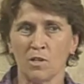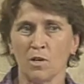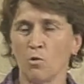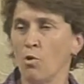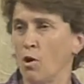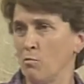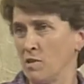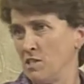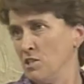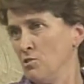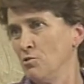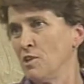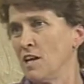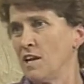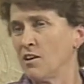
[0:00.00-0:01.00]
what we do
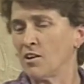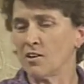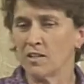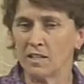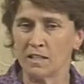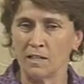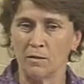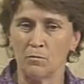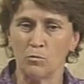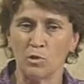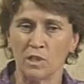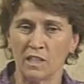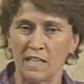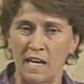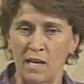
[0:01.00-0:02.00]
there,
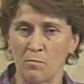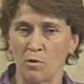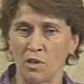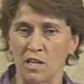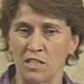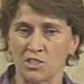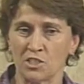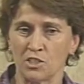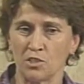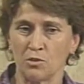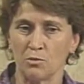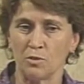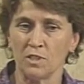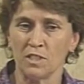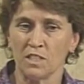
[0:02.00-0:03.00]
will enable us
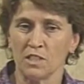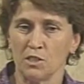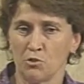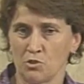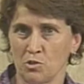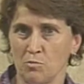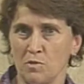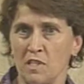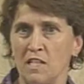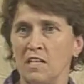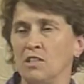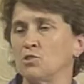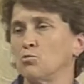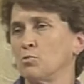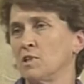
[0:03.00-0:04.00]
to do some
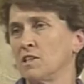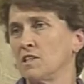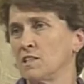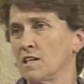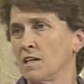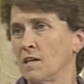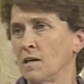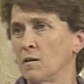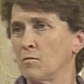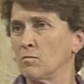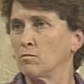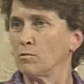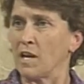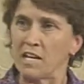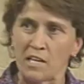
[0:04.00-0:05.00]
things with
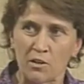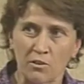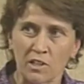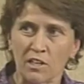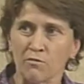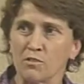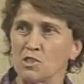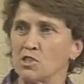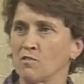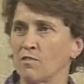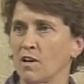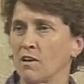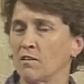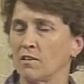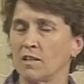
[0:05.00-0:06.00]
radio coverage of
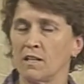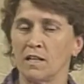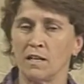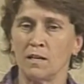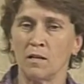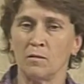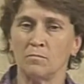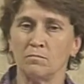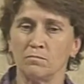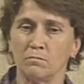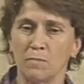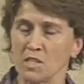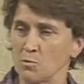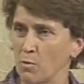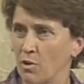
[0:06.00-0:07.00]
our
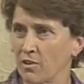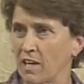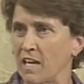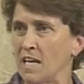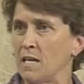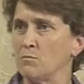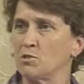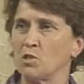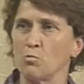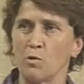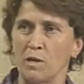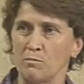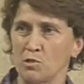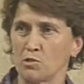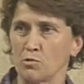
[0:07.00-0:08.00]
baseball games and
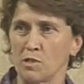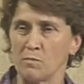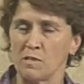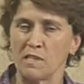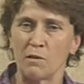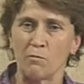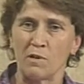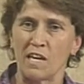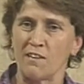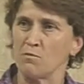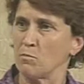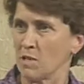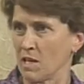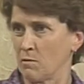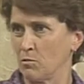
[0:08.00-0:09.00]
web streaming that we haven't
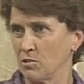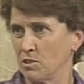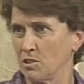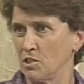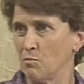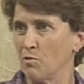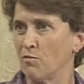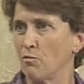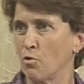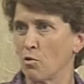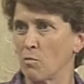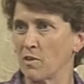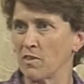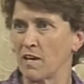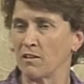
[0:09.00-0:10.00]
been able to do before
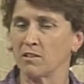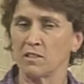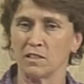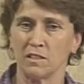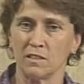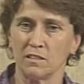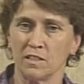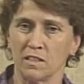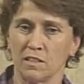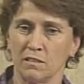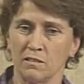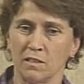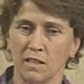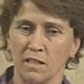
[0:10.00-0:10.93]
without the